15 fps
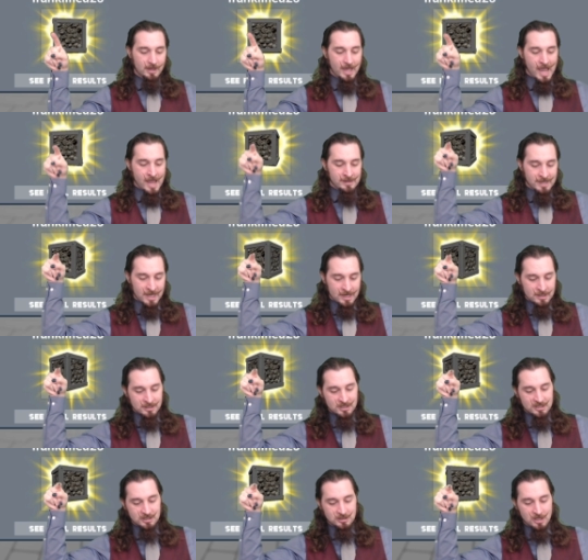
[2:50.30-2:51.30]
and then
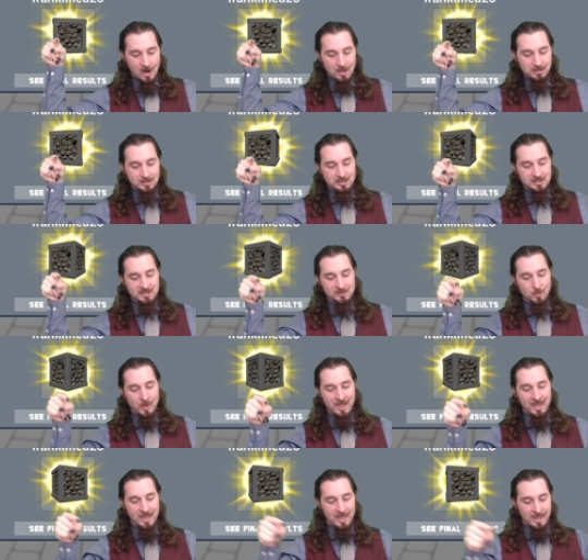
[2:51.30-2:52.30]
start to
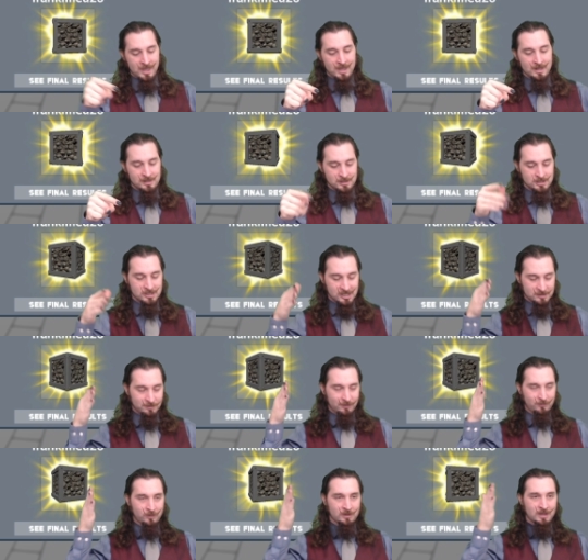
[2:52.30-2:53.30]
swing in just
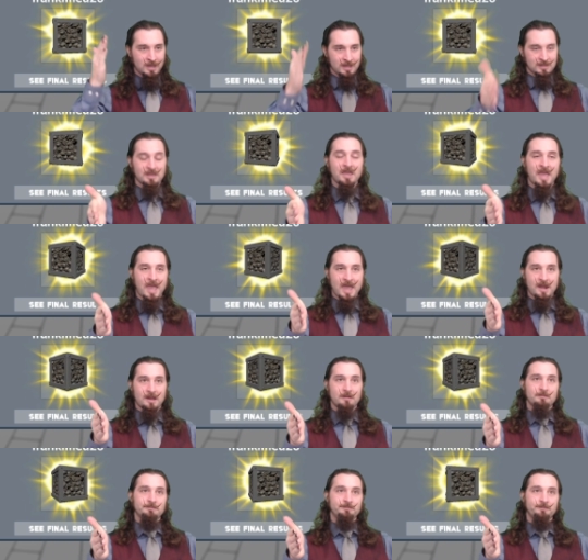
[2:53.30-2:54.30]
before they hit the cannon,
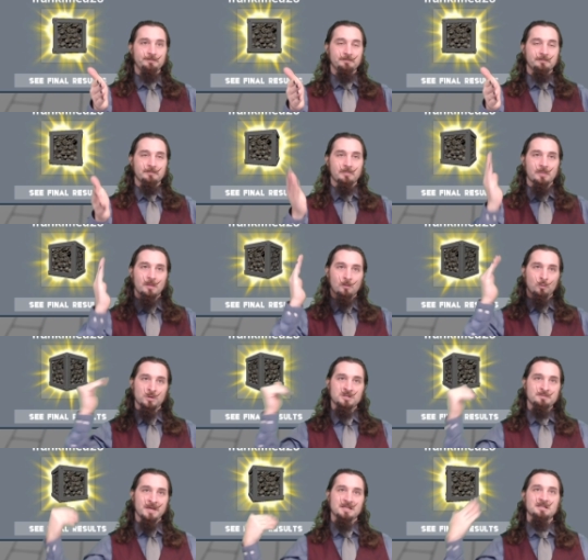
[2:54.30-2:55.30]

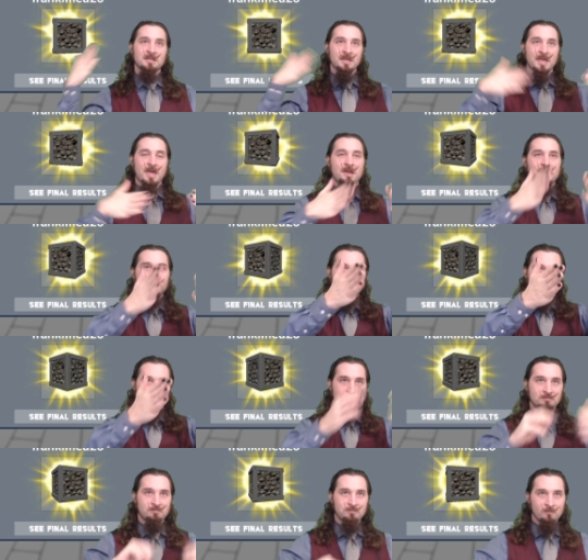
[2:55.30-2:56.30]
which makes the cannons
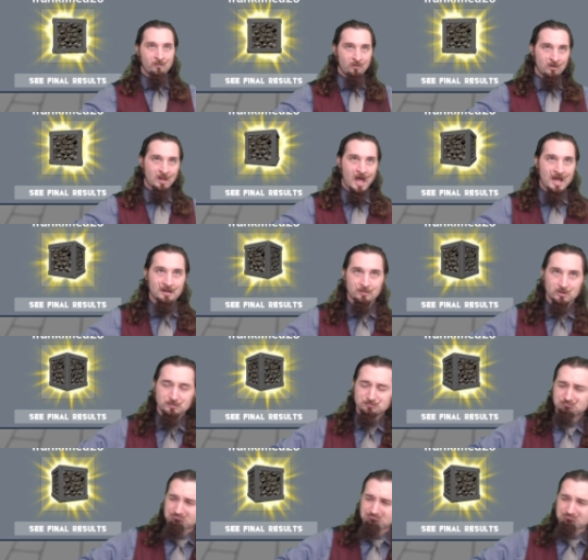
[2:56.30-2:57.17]
reliable.